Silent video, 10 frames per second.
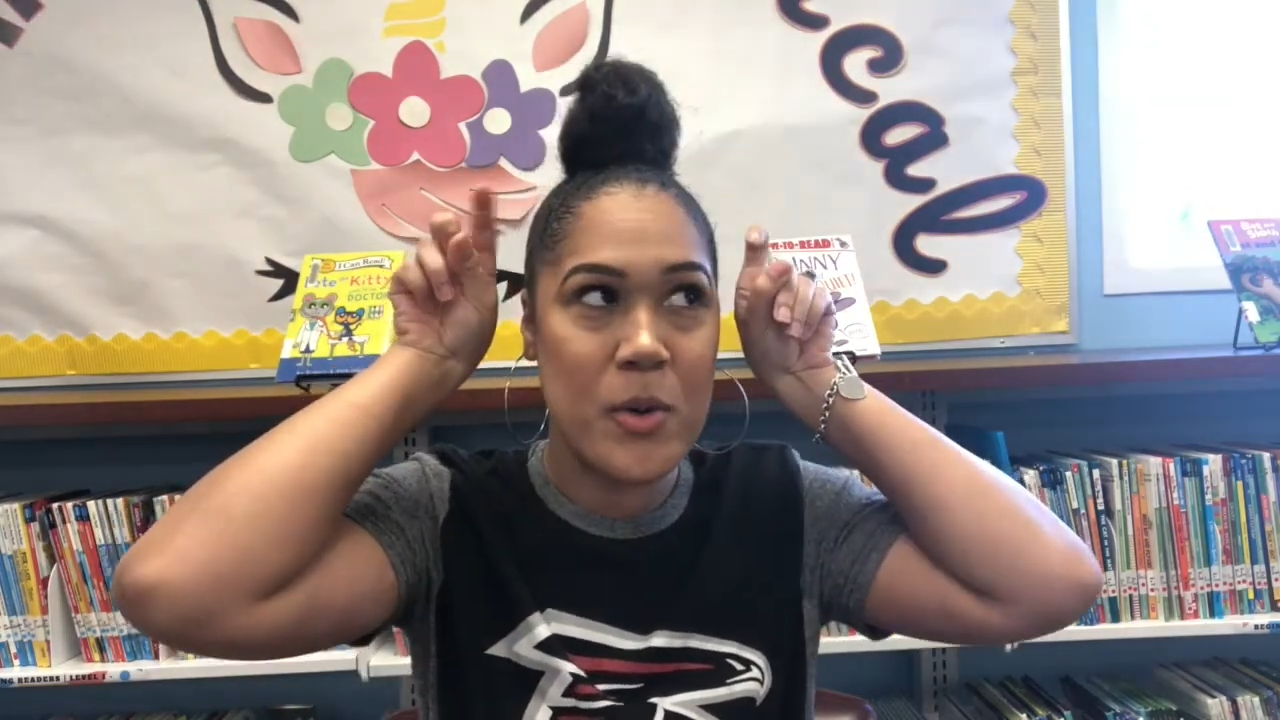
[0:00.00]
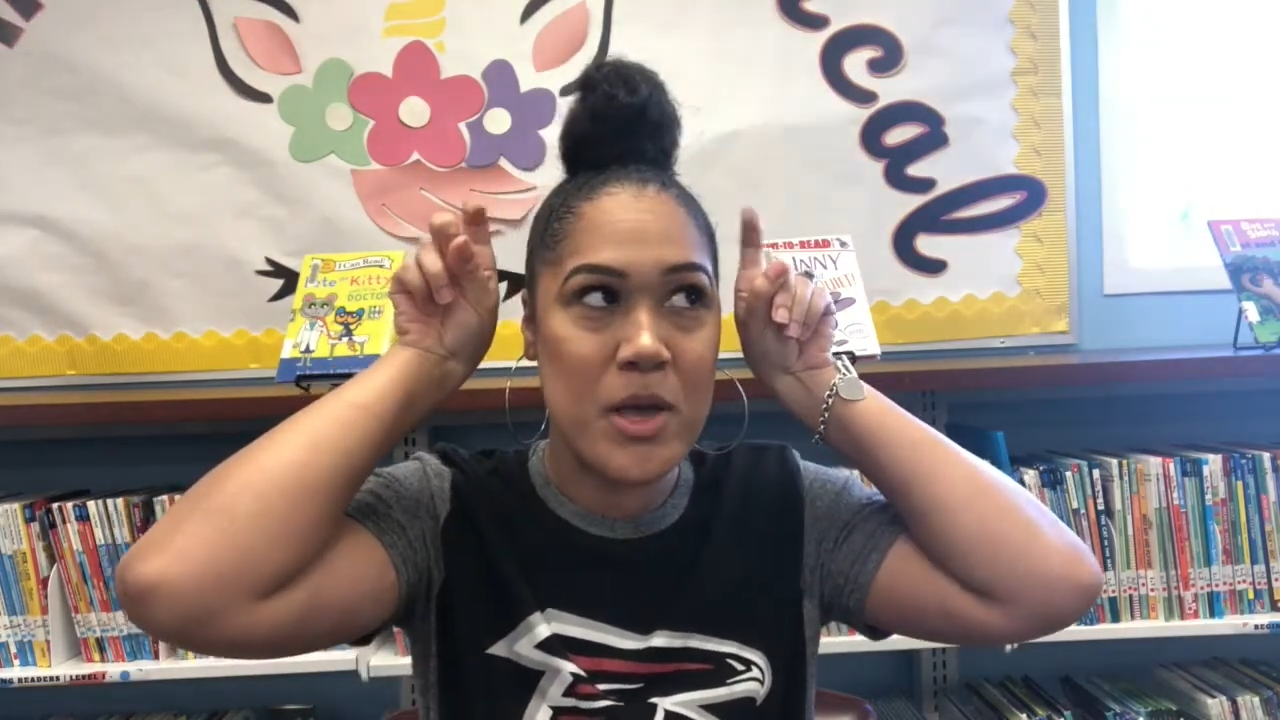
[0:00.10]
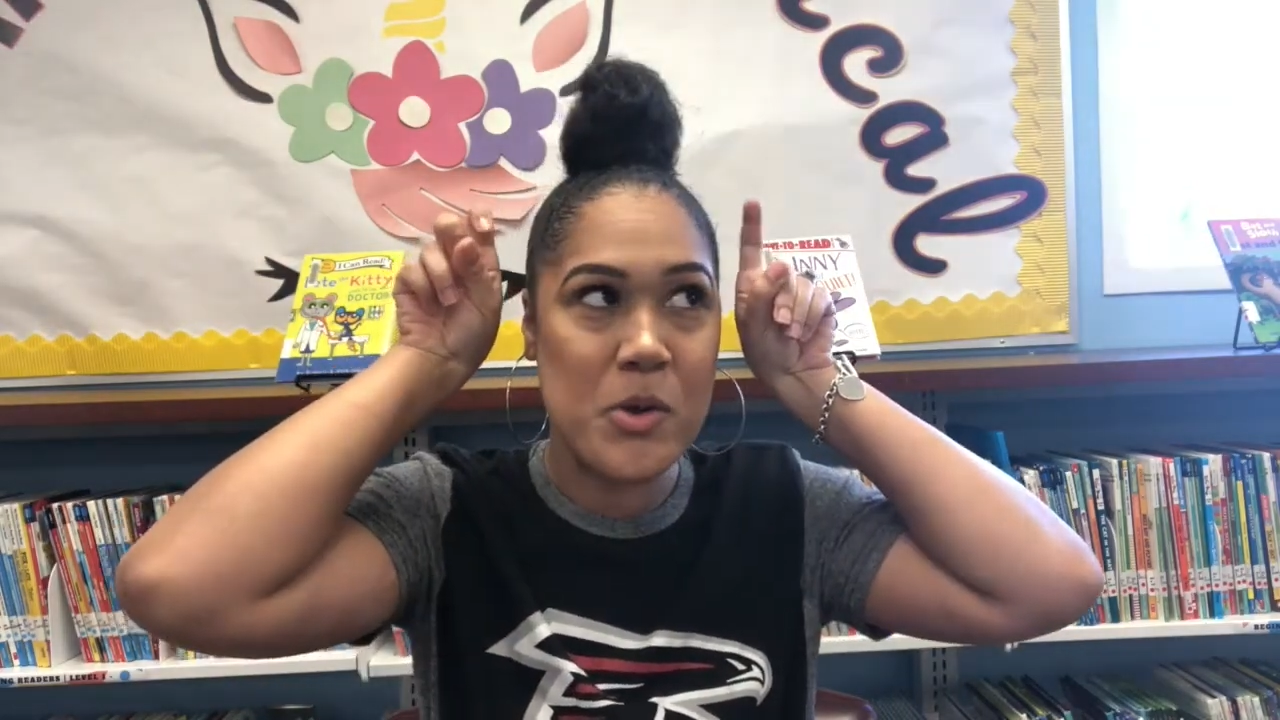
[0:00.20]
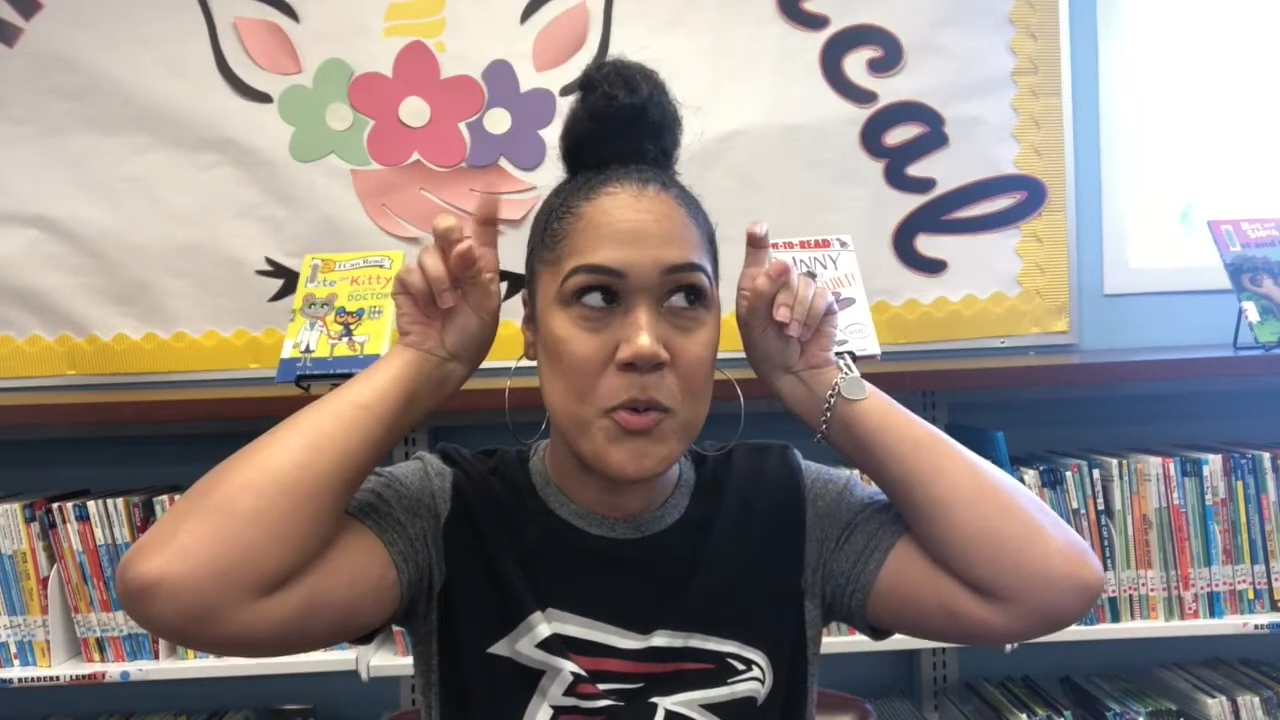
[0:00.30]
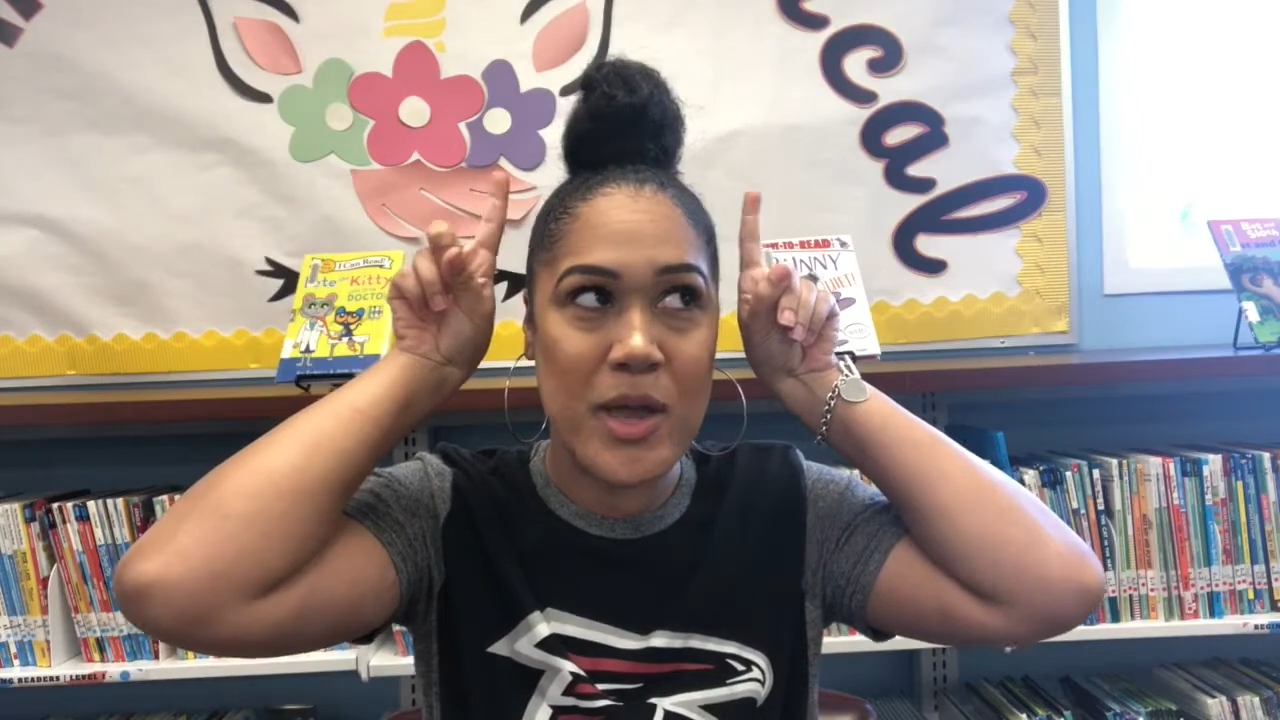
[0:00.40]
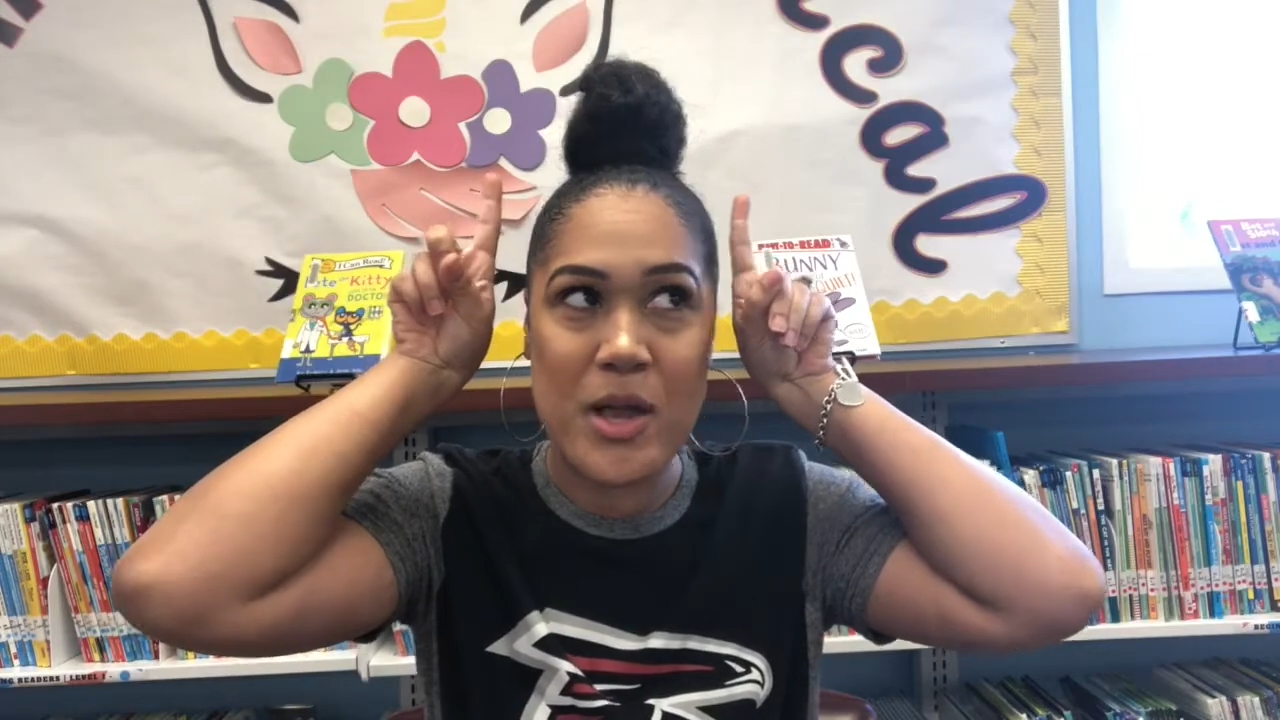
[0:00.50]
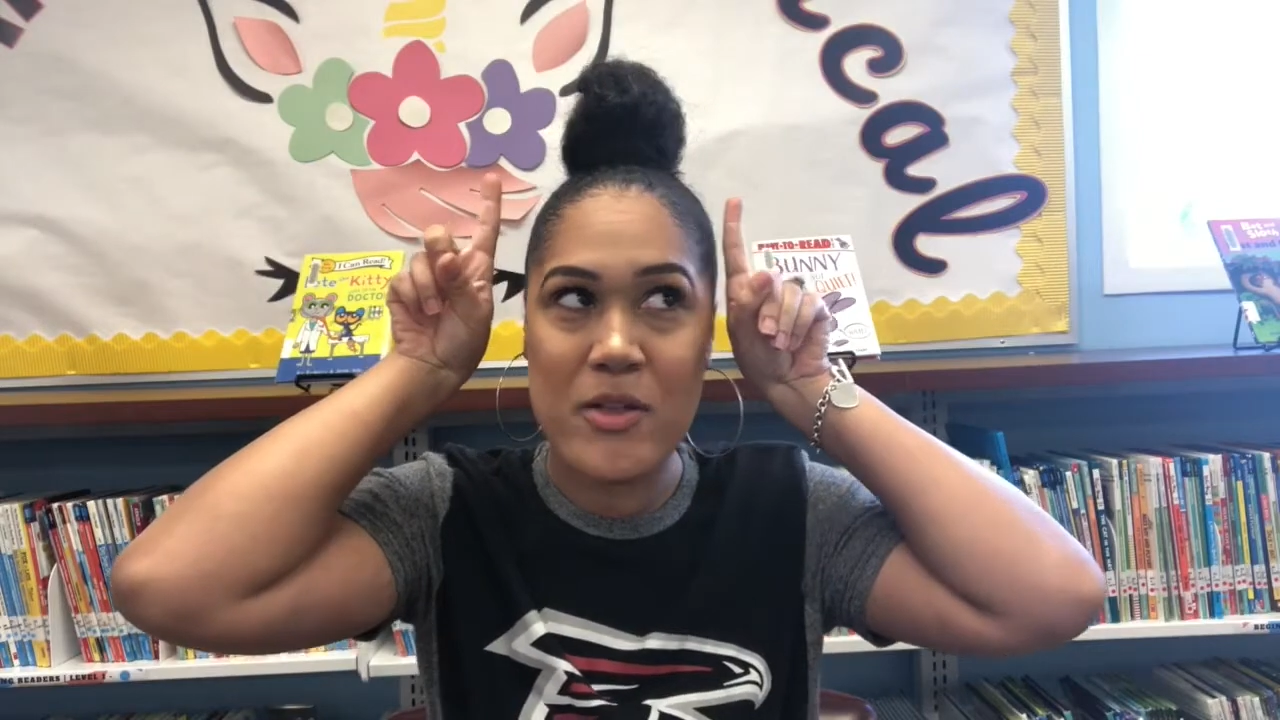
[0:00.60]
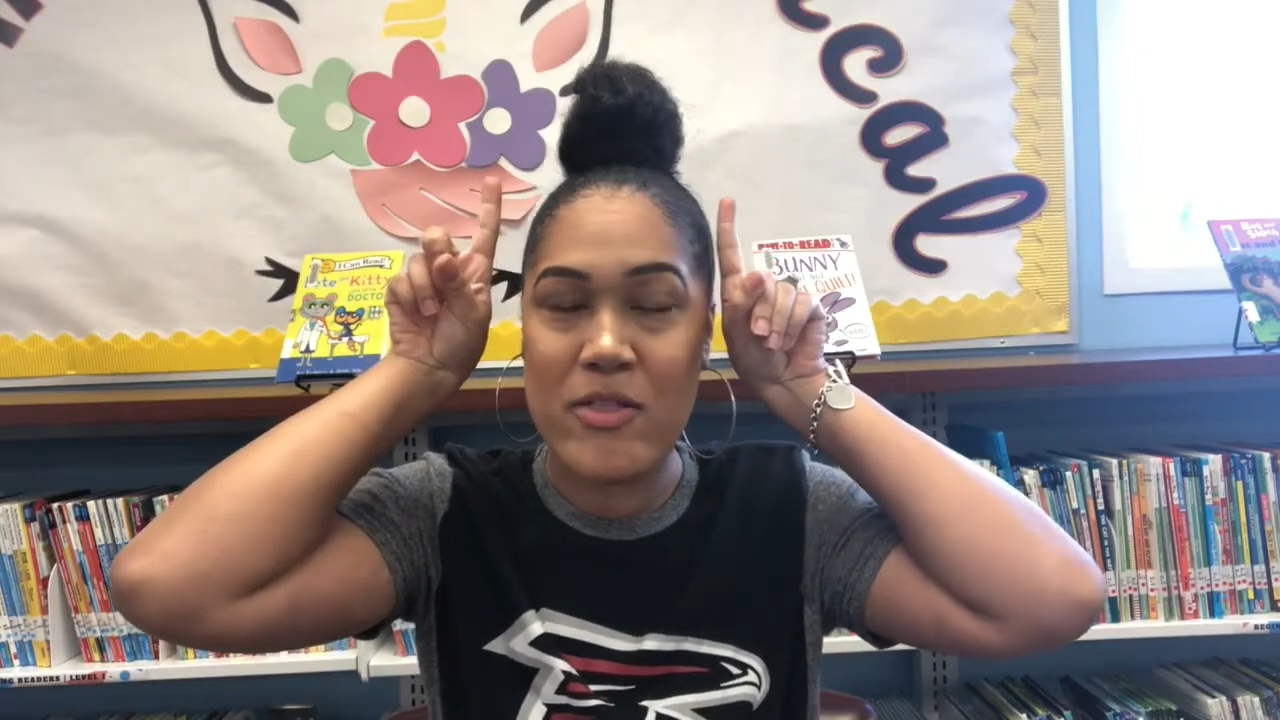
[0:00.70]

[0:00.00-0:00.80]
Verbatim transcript: wiggle, wiggle.